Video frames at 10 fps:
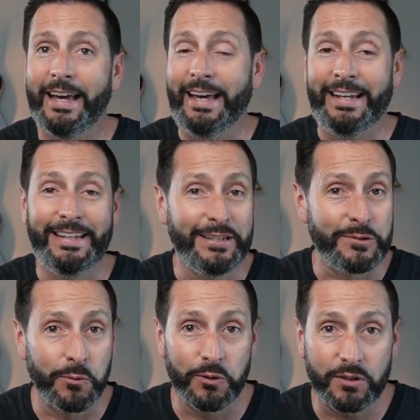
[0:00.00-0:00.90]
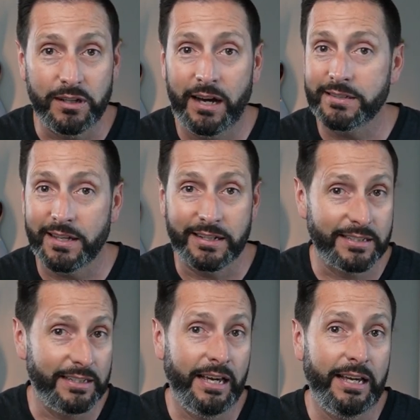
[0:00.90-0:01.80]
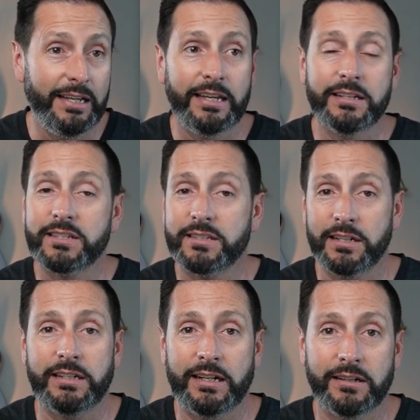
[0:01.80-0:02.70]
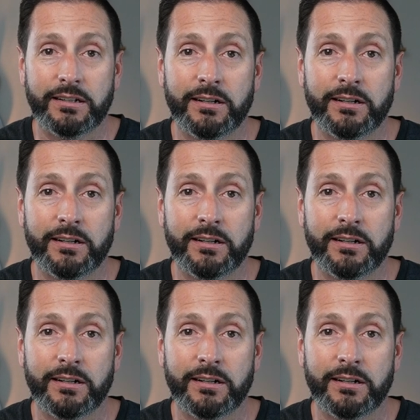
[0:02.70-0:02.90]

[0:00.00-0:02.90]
And it is world-class. Like today, it is stunning out here.